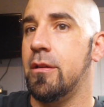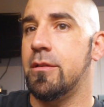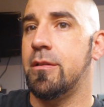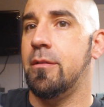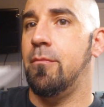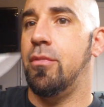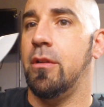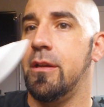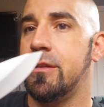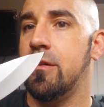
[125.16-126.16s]
is
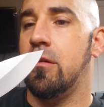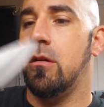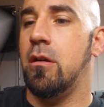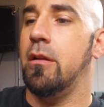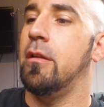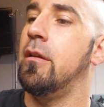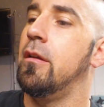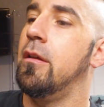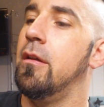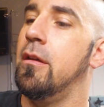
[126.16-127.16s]
placed on
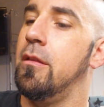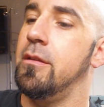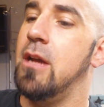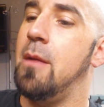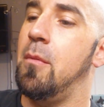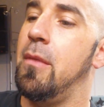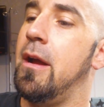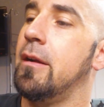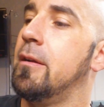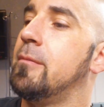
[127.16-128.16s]
the
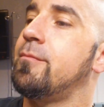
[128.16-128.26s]
Diamondback.